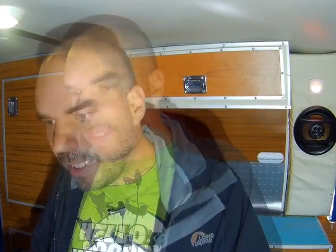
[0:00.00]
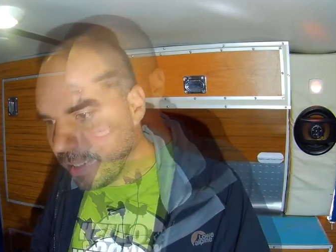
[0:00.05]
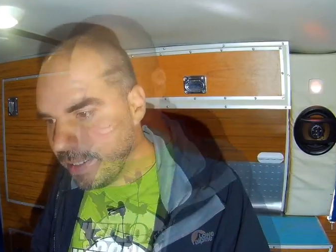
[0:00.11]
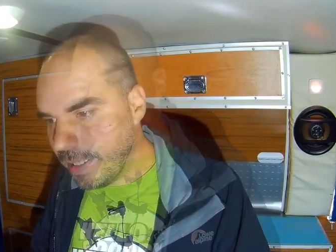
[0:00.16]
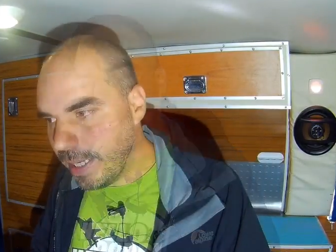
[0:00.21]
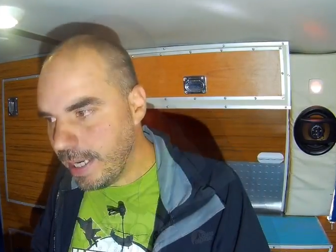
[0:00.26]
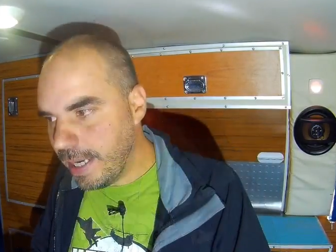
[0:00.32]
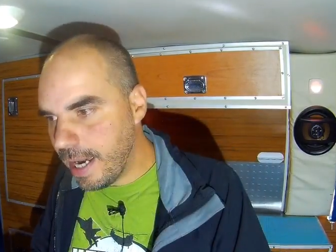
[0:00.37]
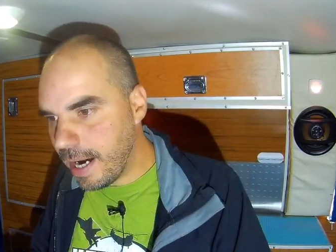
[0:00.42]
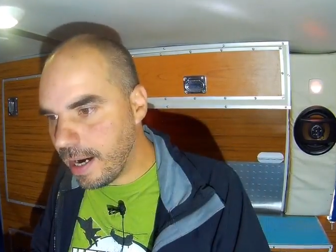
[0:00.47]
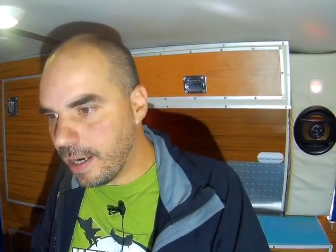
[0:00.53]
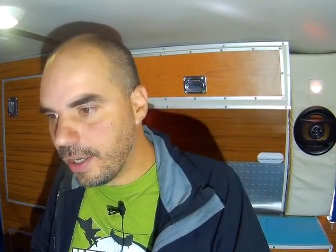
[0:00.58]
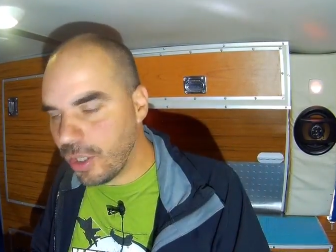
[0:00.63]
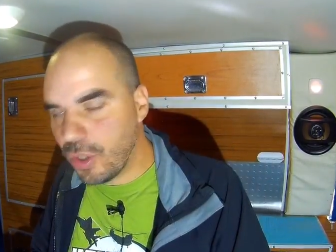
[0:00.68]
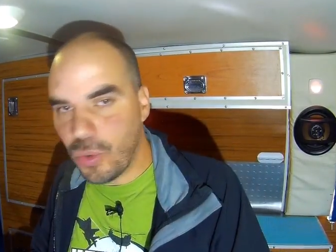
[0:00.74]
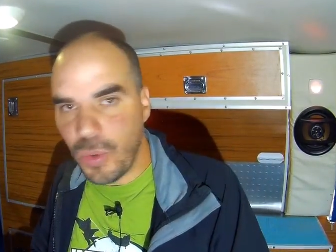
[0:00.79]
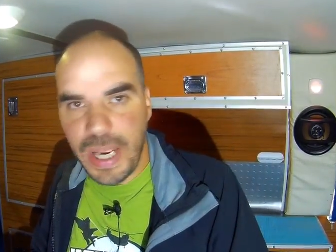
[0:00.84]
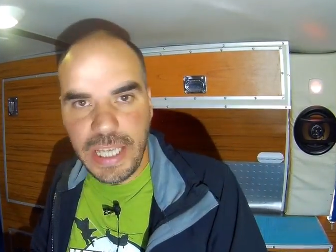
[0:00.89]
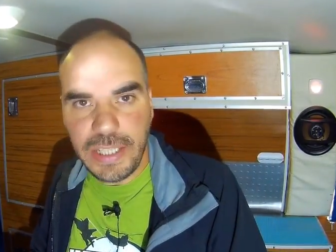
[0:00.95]
They are
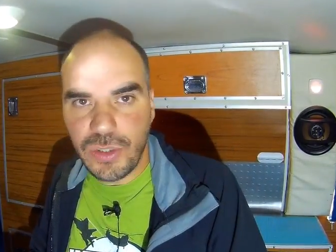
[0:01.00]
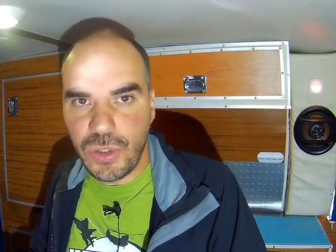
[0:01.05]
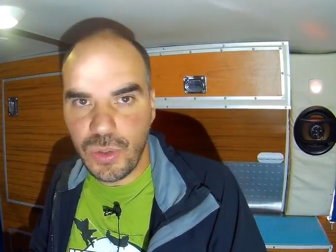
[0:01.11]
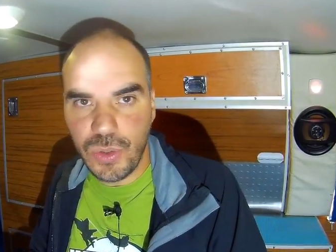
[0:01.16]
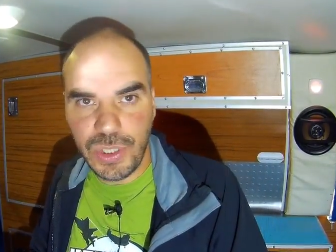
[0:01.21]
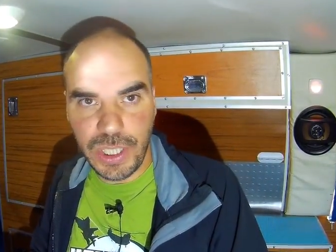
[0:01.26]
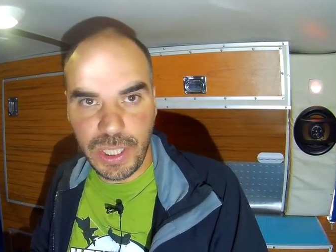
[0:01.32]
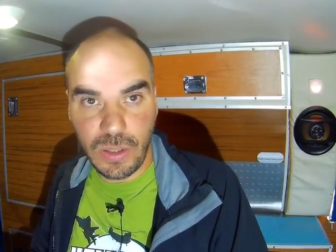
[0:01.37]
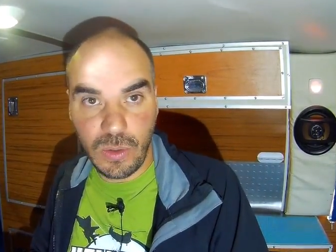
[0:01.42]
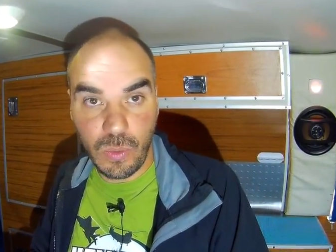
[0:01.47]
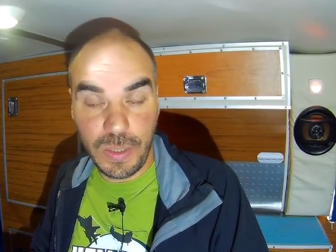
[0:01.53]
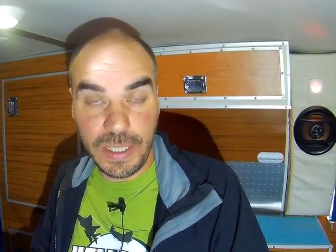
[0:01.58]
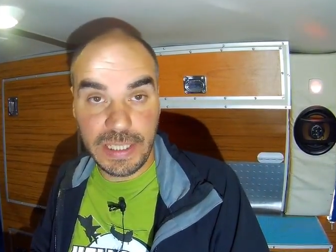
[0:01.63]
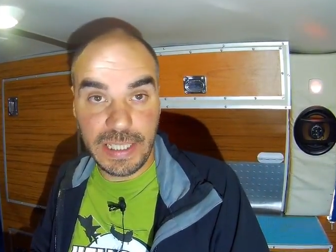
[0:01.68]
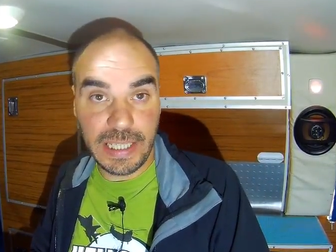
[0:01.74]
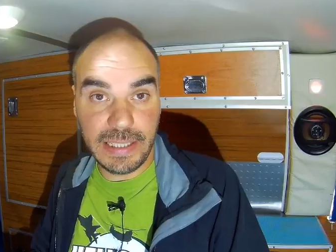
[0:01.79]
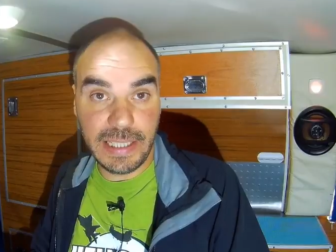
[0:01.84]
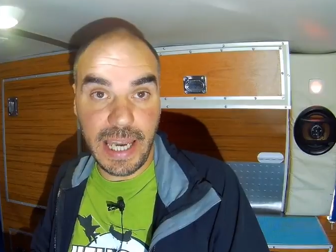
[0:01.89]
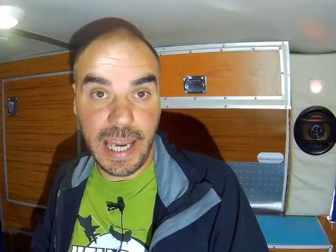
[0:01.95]
great to deal
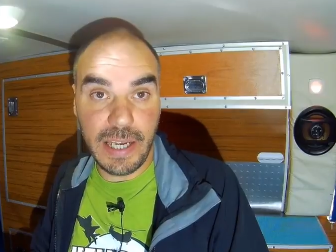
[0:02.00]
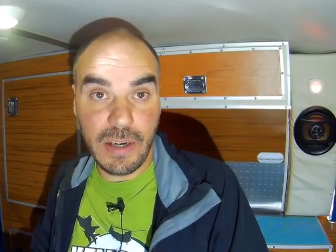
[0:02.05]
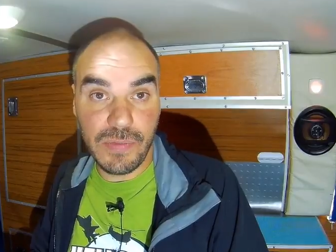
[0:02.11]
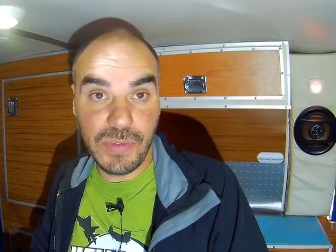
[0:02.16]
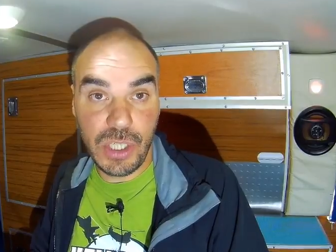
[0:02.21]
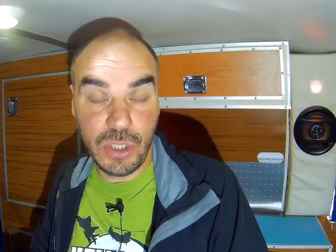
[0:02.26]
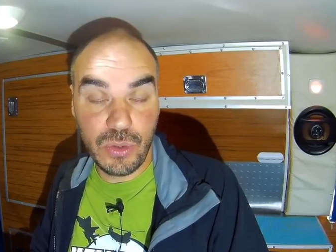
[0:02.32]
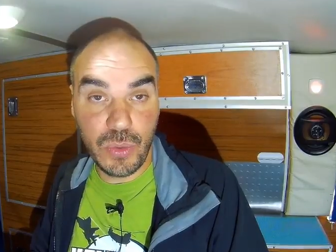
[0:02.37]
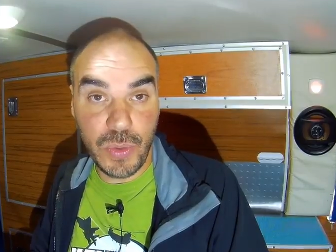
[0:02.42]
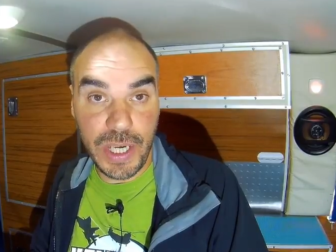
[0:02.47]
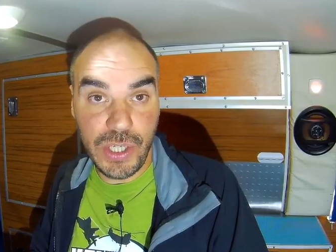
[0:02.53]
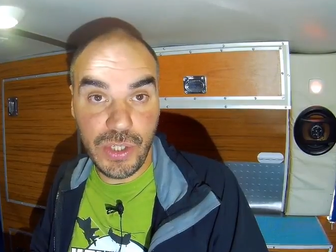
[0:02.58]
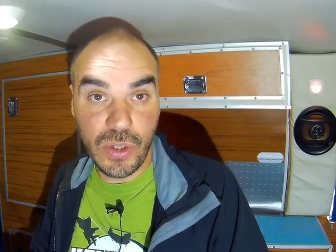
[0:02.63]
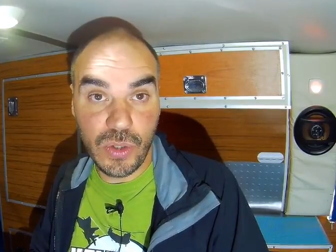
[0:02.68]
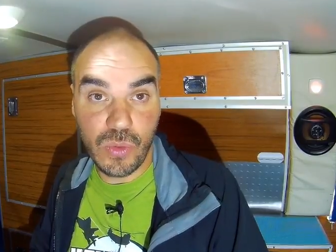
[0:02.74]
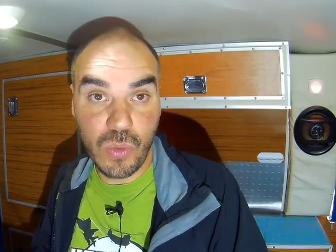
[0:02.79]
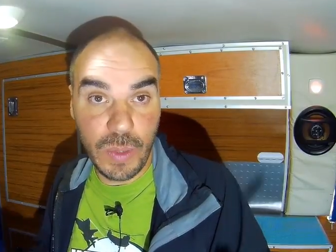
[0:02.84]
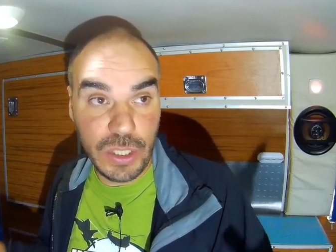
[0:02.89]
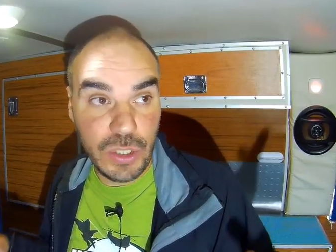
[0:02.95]
with that kind of
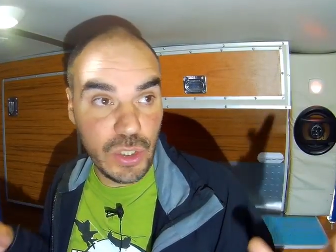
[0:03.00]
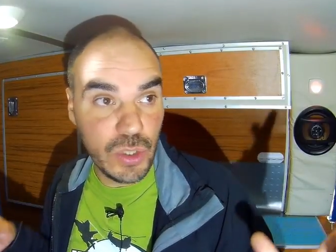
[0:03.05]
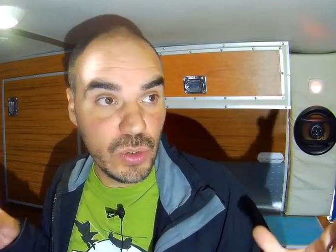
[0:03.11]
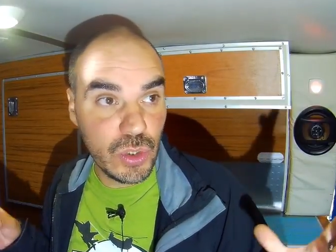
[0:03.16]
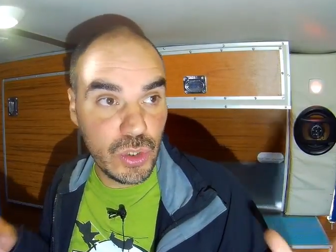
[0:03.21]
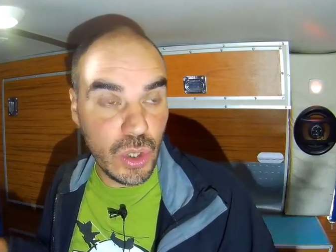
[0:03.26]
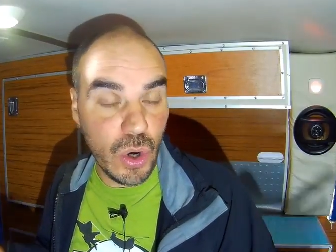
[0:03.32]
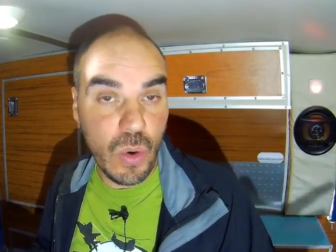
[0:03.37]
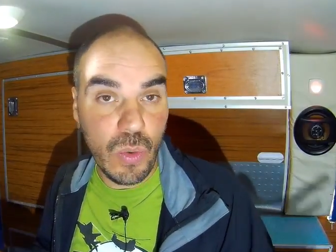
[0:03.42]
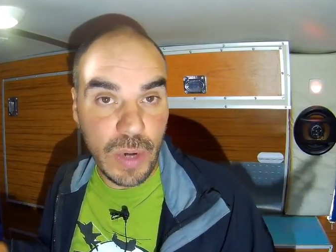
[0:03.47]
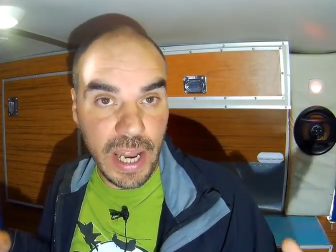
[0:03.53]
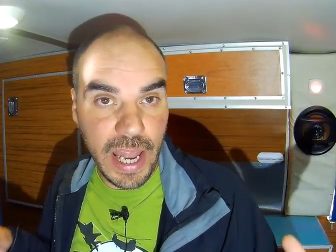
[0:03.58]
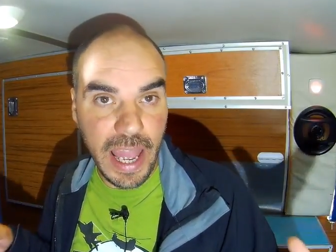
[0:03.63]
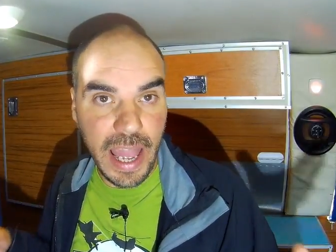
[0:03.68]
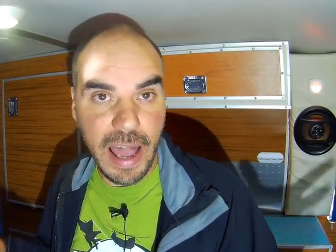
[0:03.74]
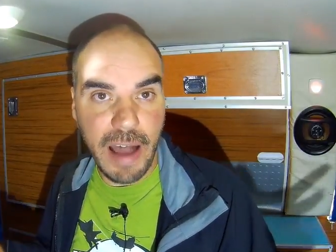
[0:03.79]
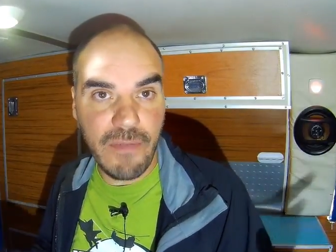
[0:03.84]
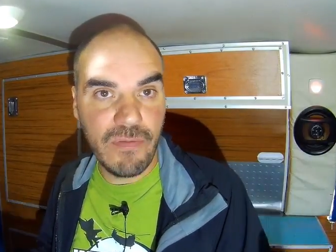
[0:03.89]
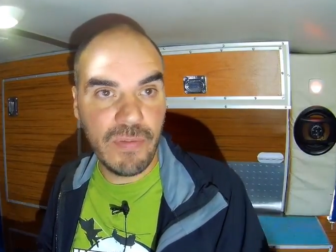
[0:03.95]
situations when you don't
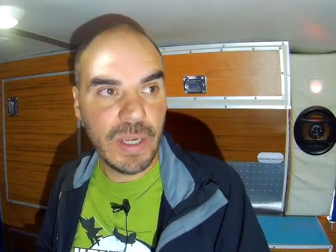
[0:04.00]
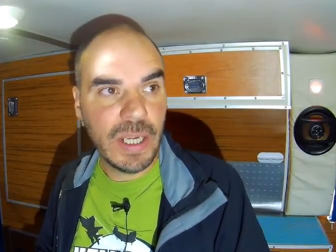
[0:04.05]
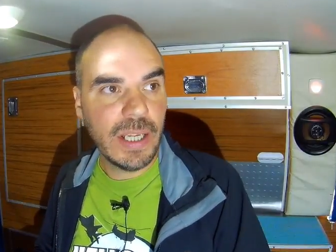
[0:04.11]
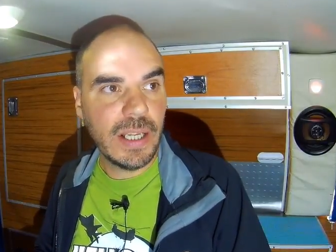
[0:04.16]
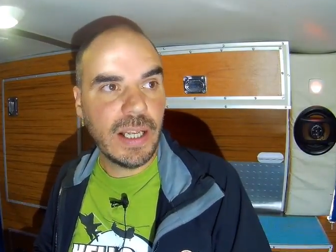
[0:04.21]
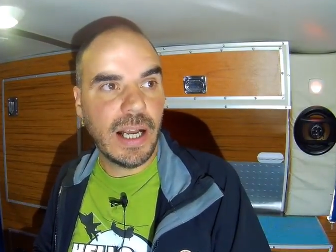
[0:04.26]
have